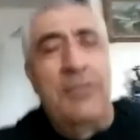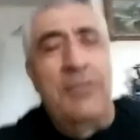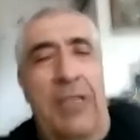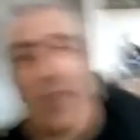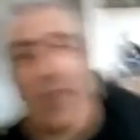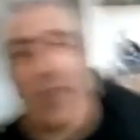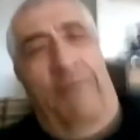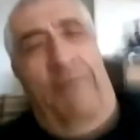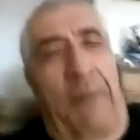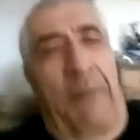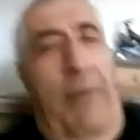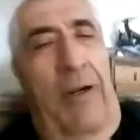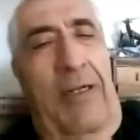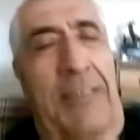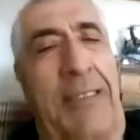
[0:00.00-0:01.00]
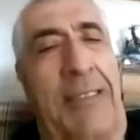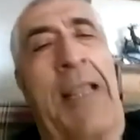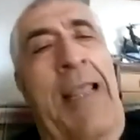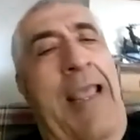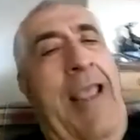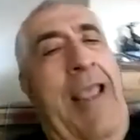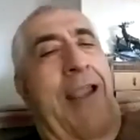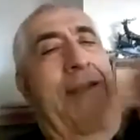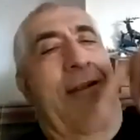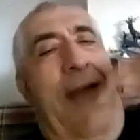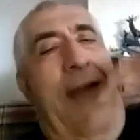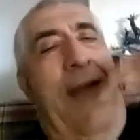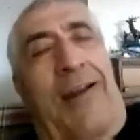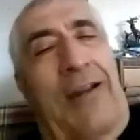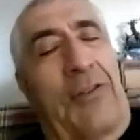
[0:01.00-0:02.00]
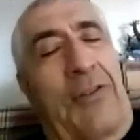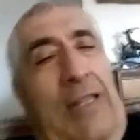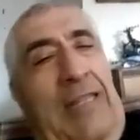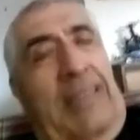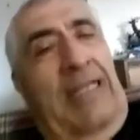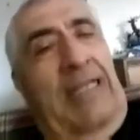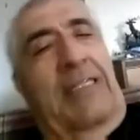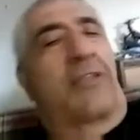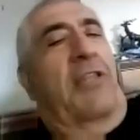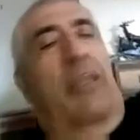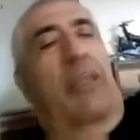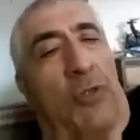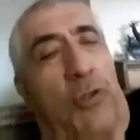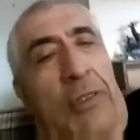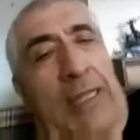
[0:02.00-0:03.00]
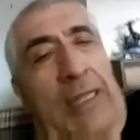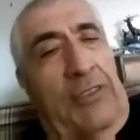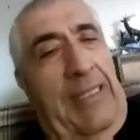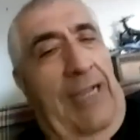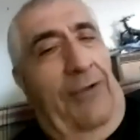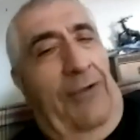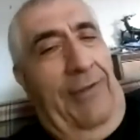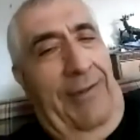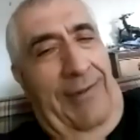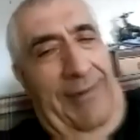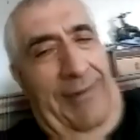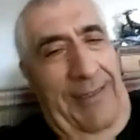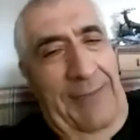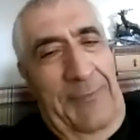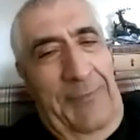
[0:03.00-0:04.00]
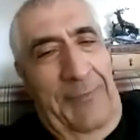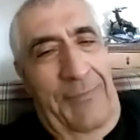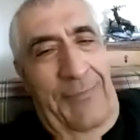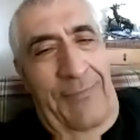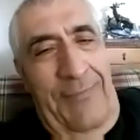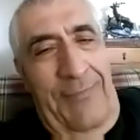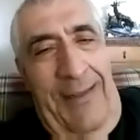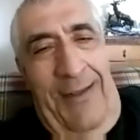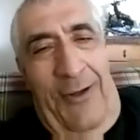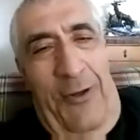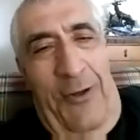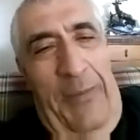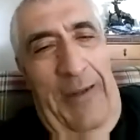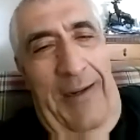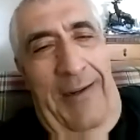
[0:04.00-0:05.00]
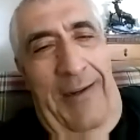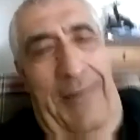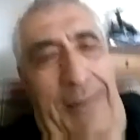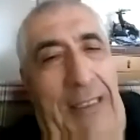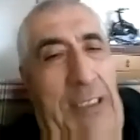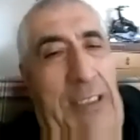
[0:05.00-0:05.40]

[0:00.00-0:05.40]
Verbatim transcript: I come from Paris. And I rented a taxi, take me to downtown uh, Copenhagen. That's